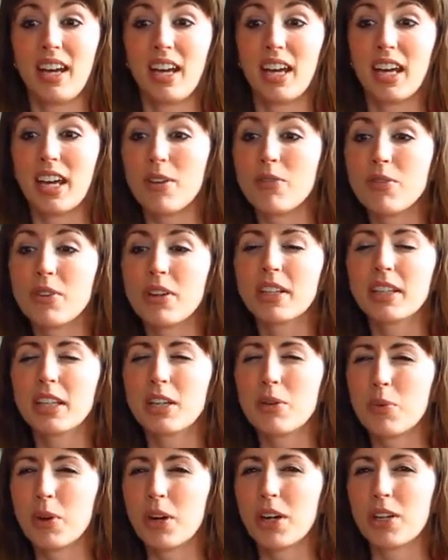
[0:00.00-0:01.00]
he
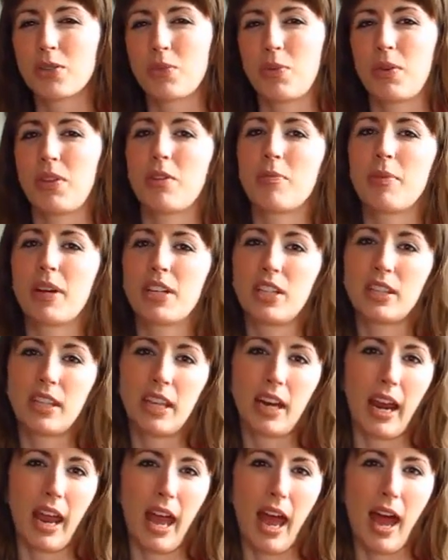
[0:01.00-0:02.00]
really worked with the budget
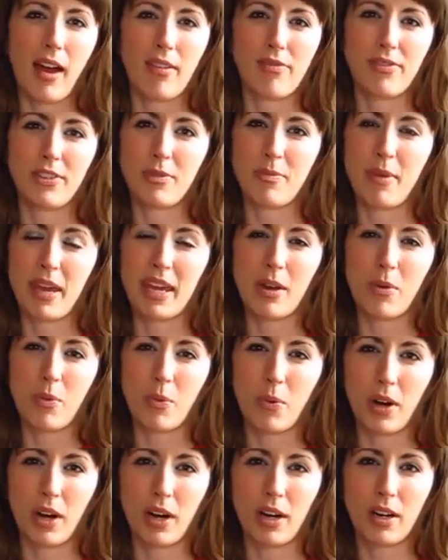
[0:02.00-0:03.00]
that I have to make
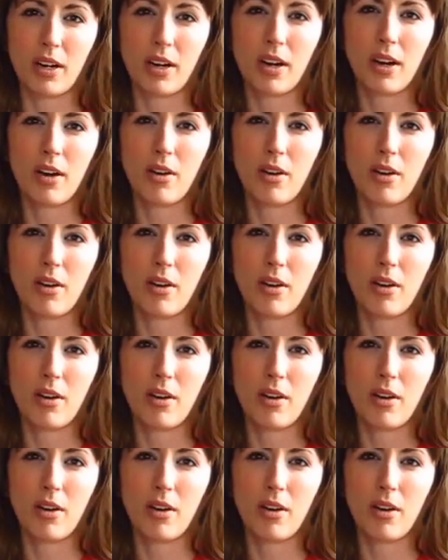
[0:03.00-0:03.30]
it work.